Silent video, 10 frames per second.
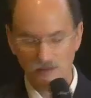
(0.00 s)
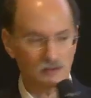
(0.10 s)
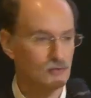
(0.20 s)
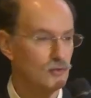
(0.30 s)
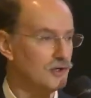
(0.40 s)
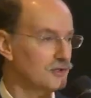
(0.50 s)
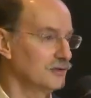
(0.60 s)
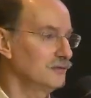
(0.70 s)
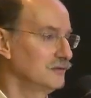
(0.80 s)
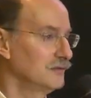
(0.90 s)
a
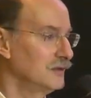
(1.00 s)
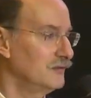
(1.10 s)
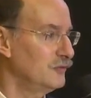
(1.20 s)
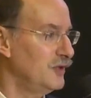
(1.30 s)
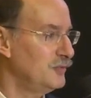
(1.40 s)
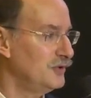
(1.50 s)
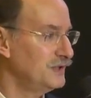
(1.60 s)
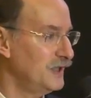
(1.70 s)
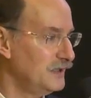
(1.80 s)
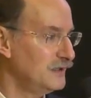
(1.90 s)
quarter of the people
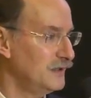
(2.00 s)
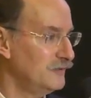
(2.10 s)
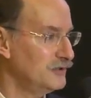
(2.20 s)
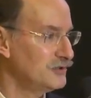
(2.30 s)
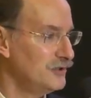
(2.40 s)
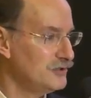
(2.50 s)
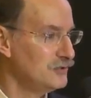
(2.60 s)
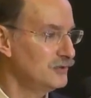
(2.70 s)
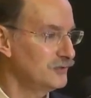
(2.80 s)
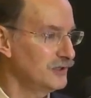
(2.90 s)
at that conference
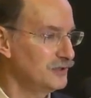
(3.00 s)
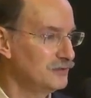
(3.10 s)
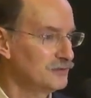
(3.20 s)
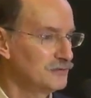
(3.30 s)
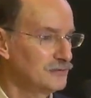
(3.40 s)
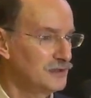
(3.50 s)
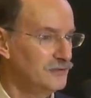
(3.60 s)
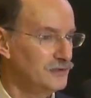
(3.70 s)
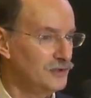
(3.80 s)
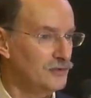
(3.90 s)
also agreed
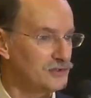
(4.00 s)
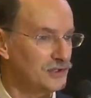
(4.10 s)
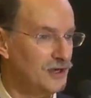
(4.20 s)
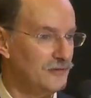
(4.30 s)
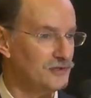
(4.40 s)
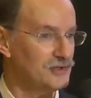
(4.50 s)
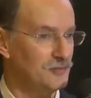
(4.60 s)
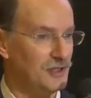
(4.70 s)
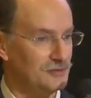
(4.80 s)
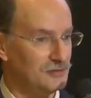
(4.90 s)
even though it was a conference
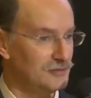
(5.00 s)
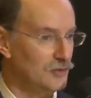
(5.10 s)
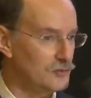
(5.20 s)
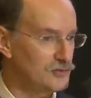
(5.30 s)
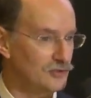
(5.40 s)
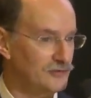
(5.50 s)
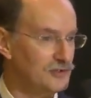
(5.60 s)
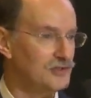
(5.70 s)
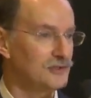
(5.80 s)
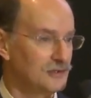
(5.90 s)
about no
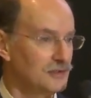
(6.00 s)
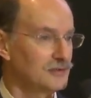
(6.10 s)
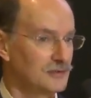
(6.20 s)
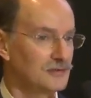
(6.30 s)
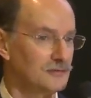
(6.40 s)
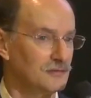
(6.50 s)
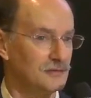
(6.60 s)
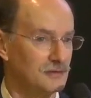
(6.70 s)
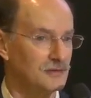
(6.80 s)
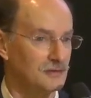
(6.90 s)
observers,
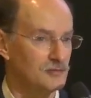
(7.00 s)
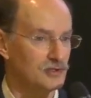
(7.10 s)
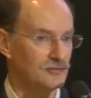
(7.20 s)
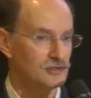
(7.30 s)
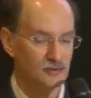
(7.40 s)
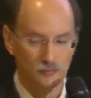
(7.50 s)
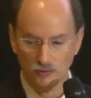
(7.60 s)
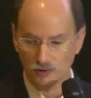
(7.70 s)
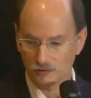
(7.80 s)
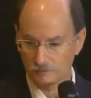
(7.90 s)
observers are
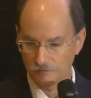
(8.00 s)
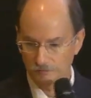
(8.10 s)
important.